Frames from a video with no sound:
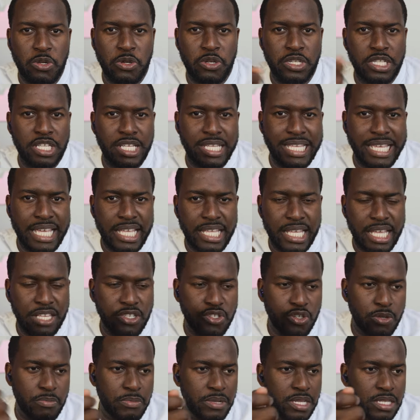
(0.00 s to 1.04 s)
know, an, an
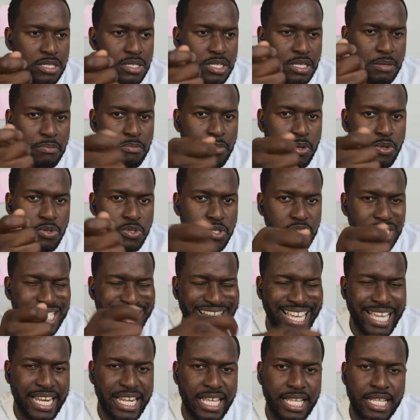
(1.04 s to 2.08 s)
instrument cymbals is
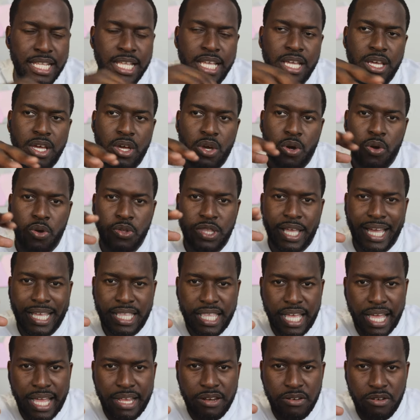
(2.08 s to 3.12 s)
hitting or like
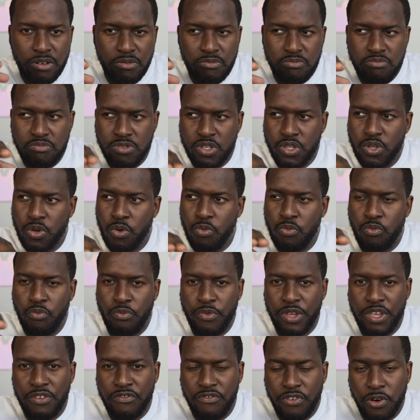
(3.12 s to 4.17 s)
that, you know,
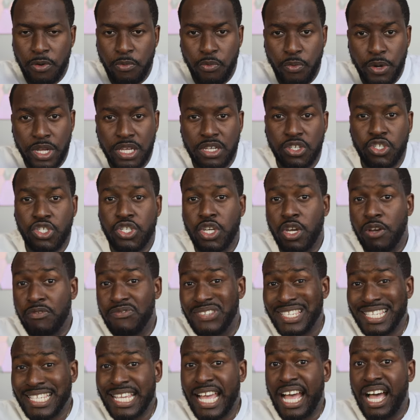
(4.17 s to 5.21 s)
reverb ricochet
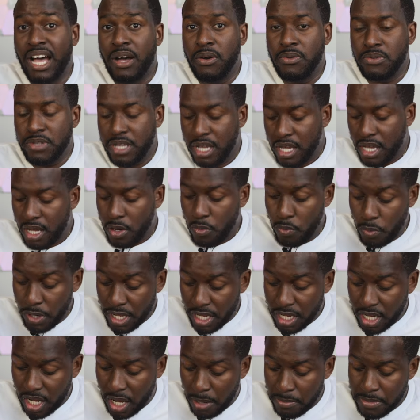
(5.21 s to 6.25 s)
of sound.
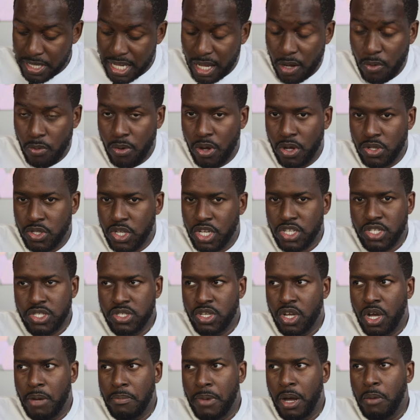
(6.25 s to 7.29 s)
Really comes out well.
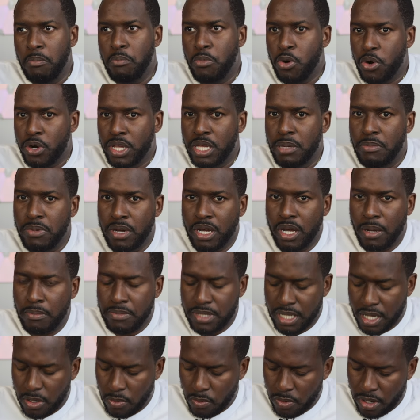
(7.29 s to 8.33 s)
Doesn't come out murky, but
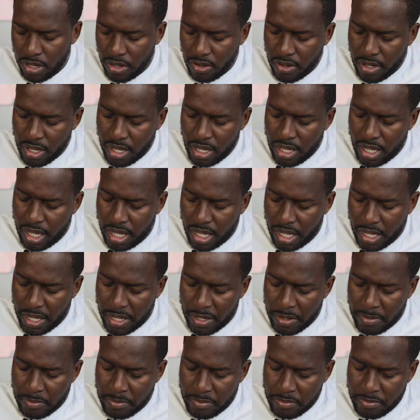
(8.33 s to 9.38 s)
comes out well.
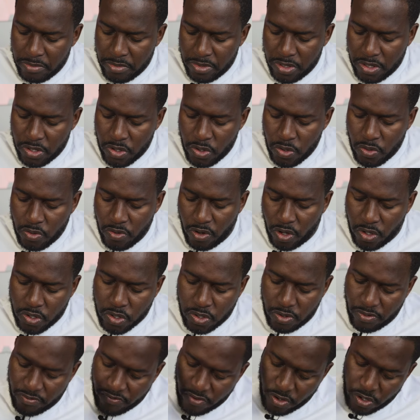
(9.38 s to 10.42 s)
Um, you
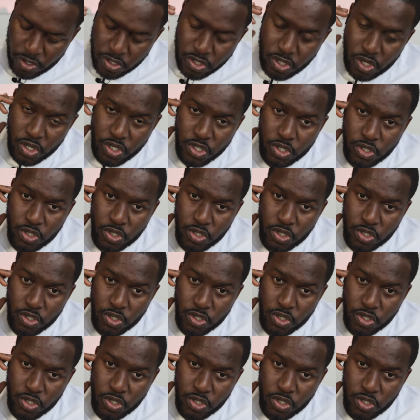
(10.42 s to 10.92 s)
also have got touch